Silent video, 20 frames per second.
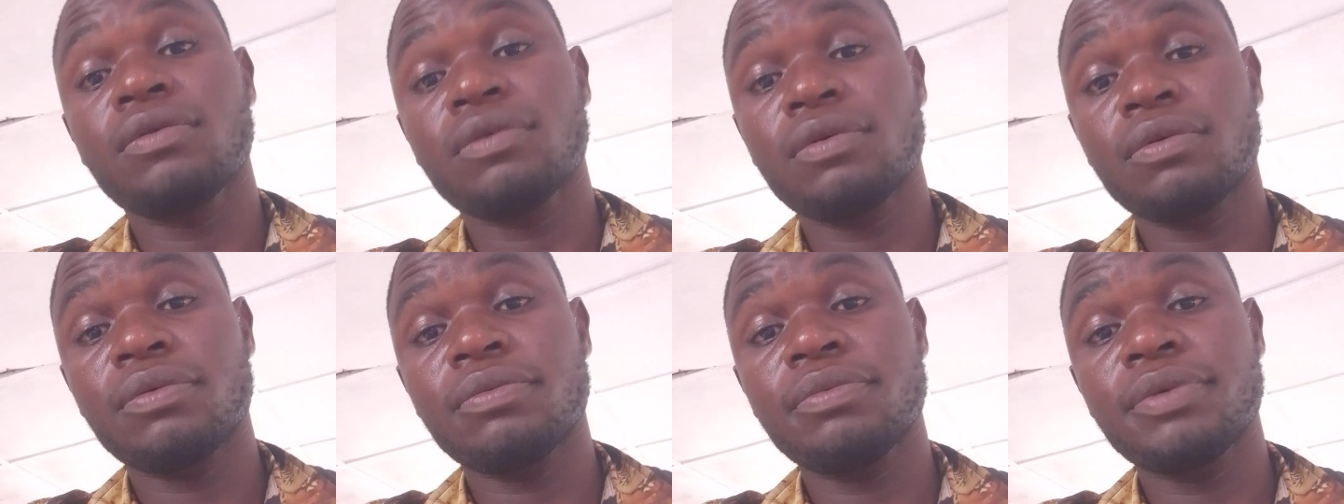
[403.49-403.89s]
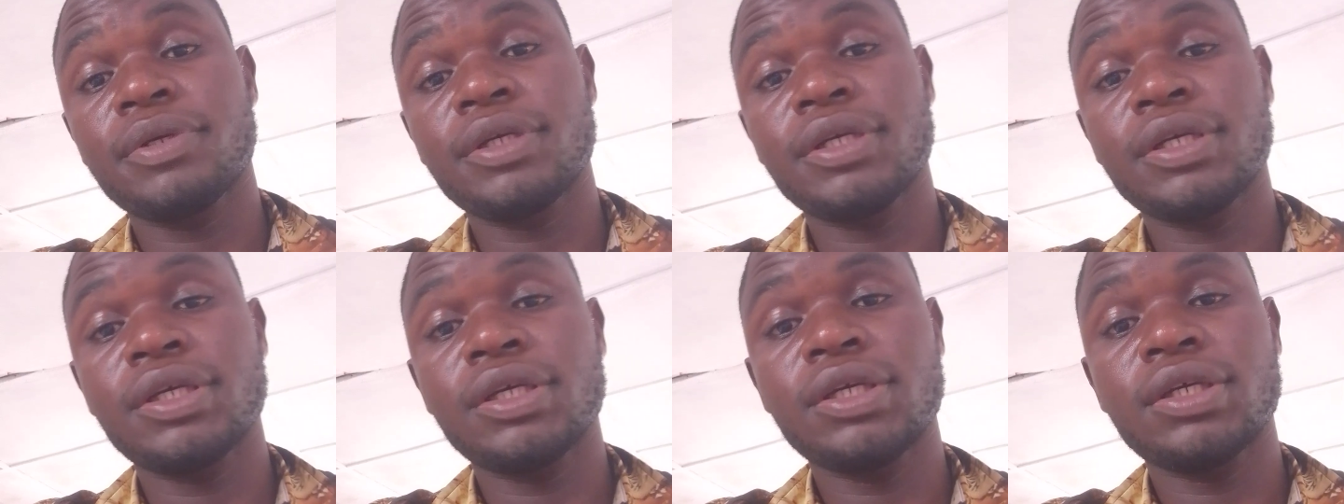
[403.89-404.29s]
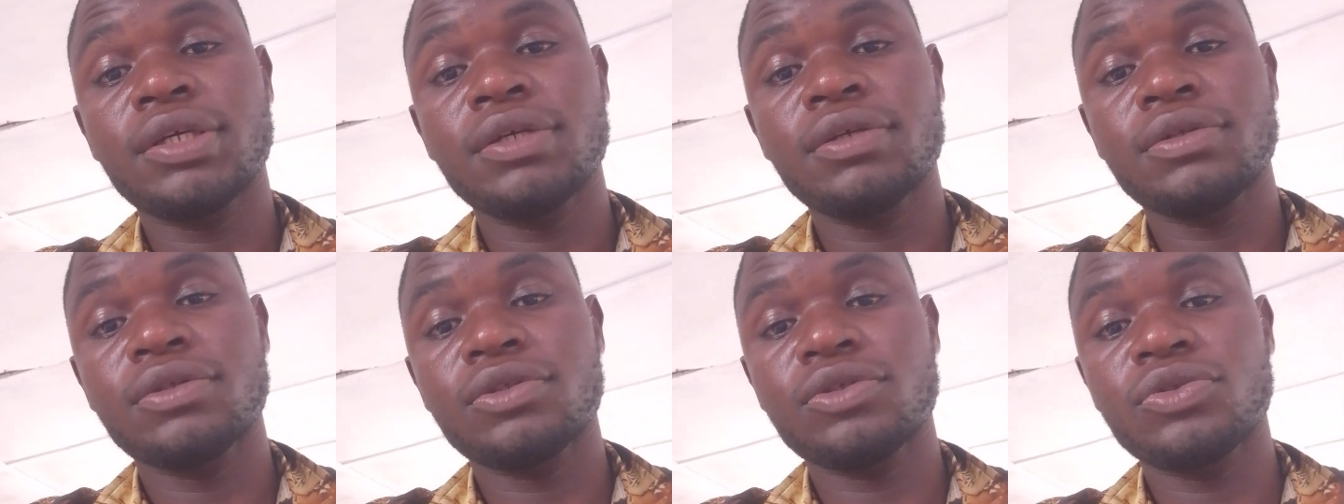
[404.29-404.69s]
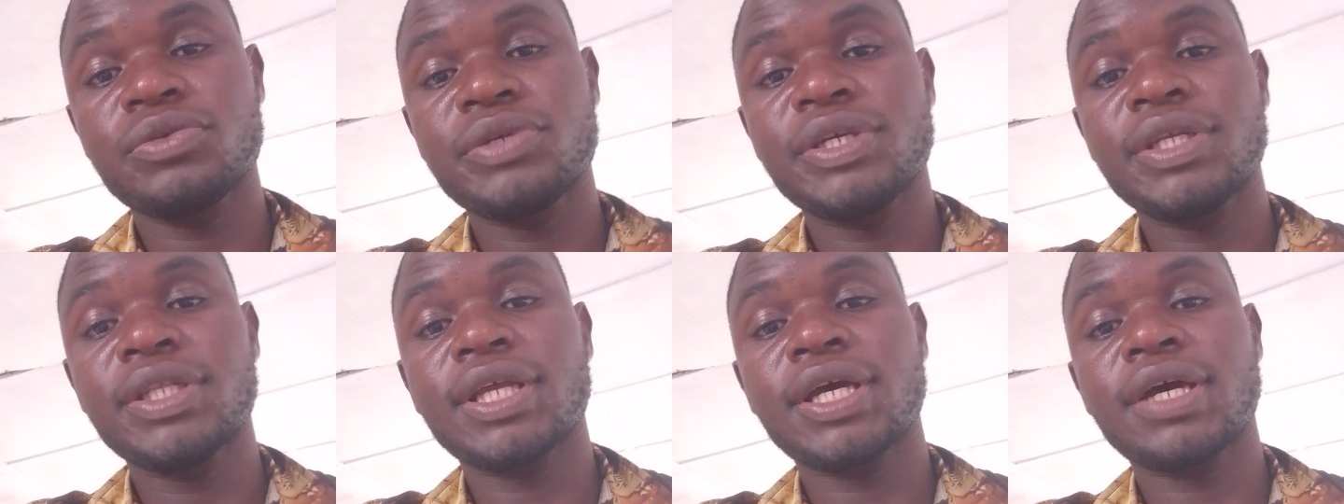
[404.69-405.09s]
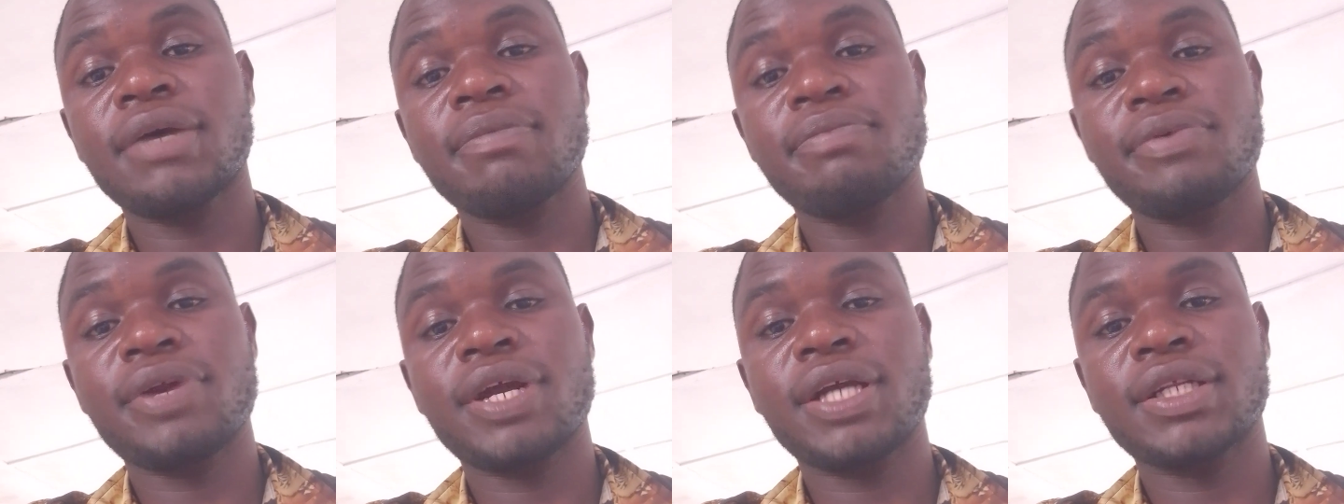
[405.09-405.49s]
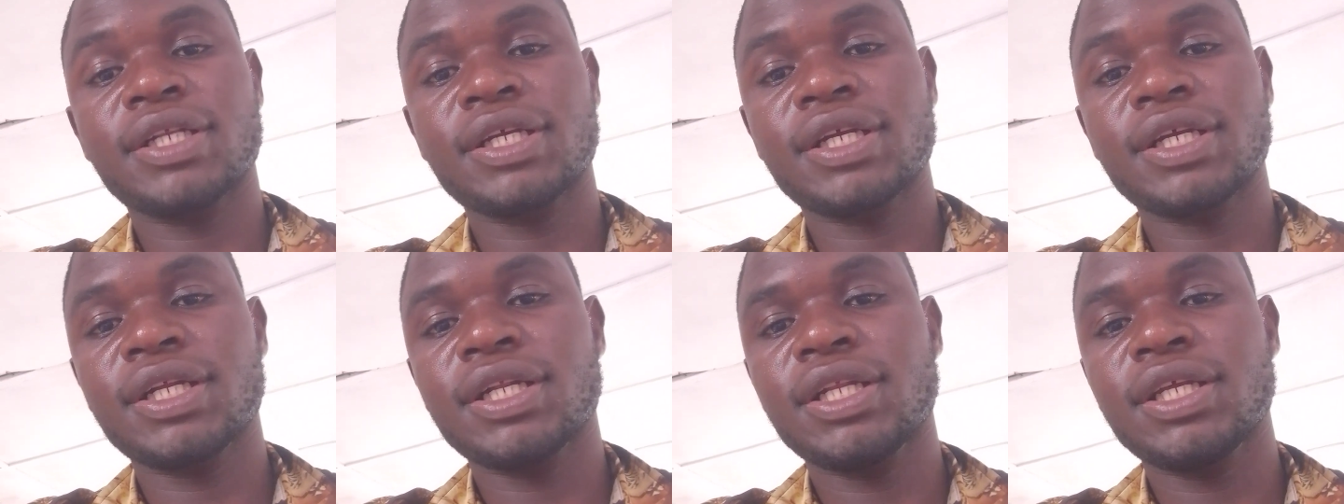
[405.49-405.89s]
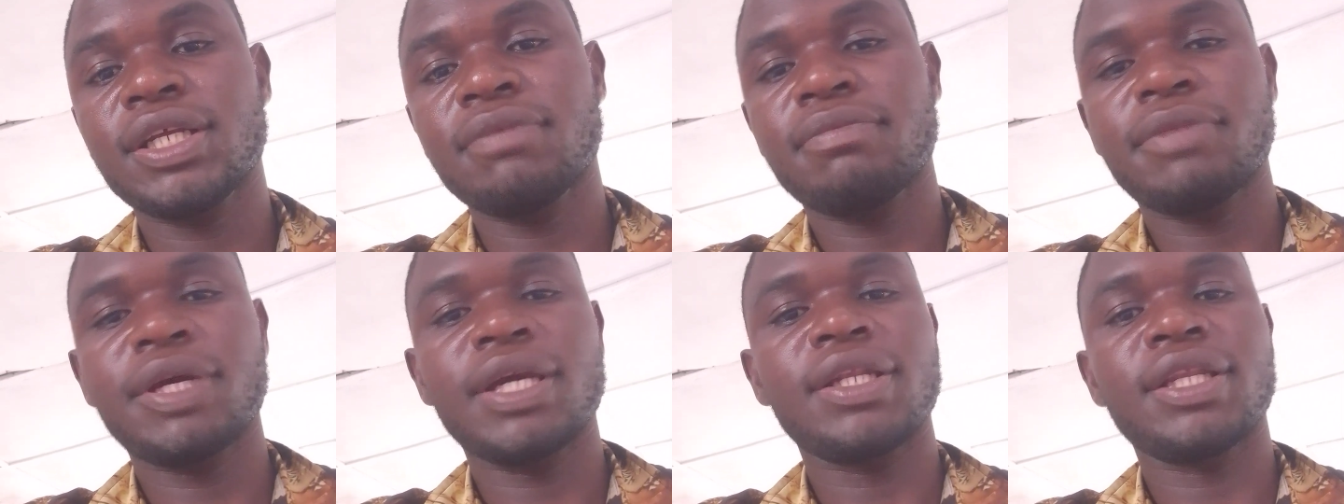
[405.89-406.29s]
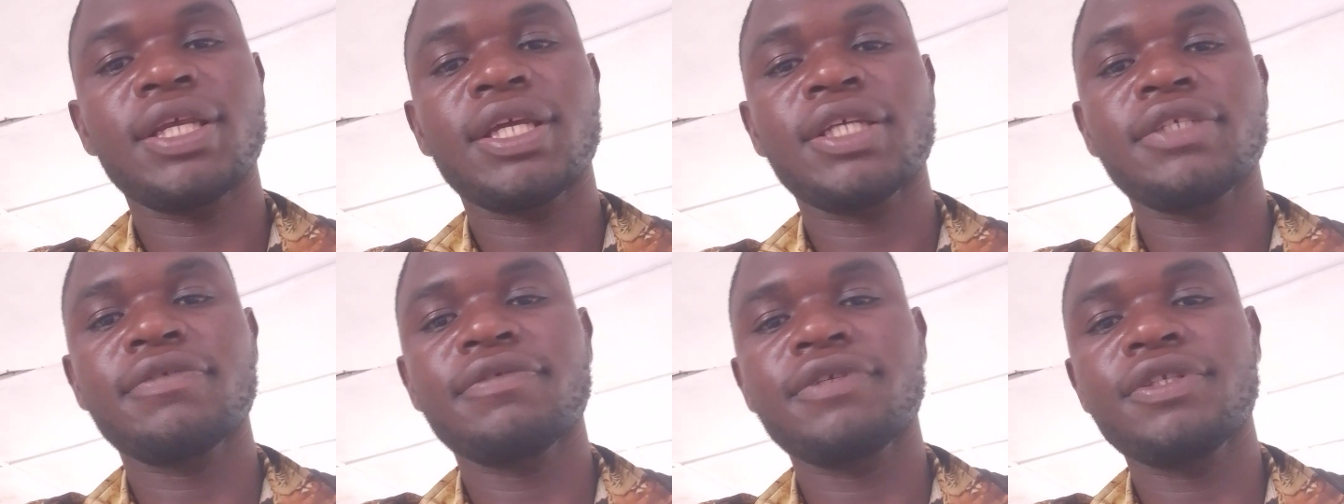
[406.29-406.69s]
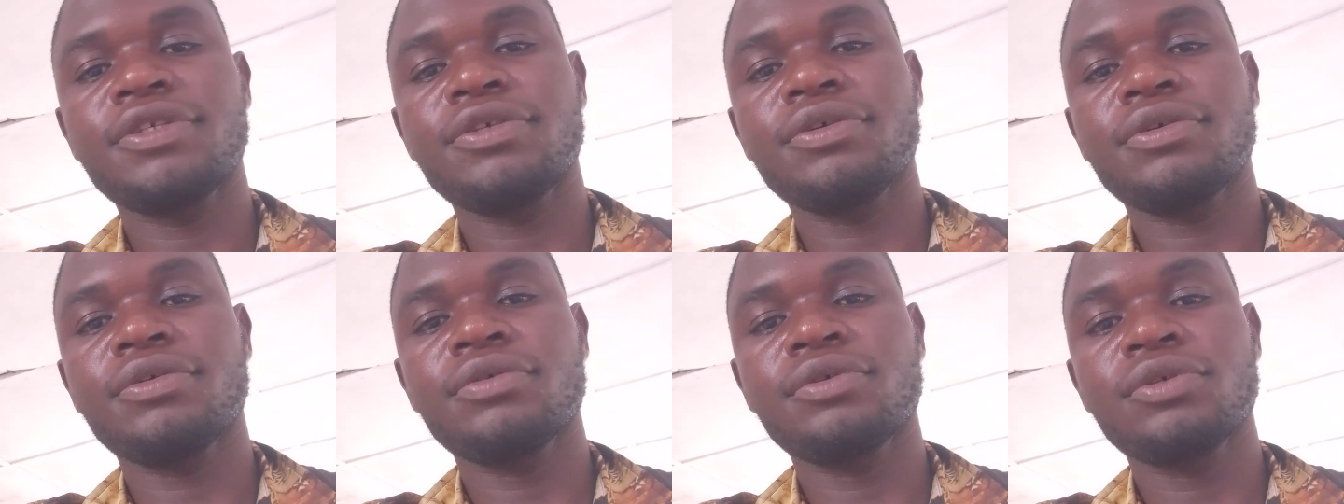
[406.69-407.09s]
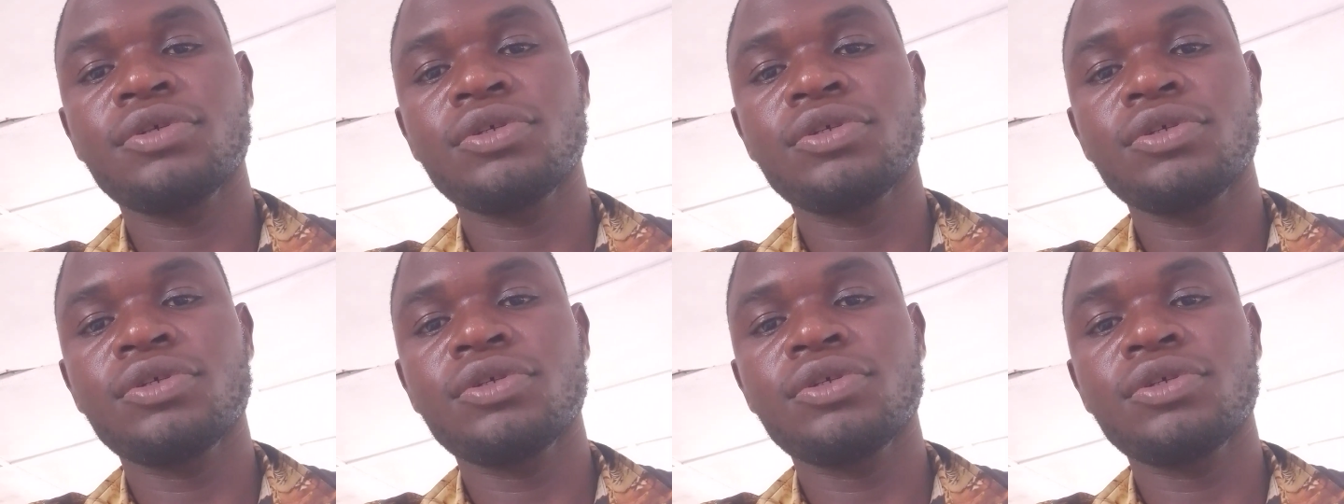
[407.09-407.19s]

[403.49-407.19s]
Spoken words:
We'll be doing that practically in my next video.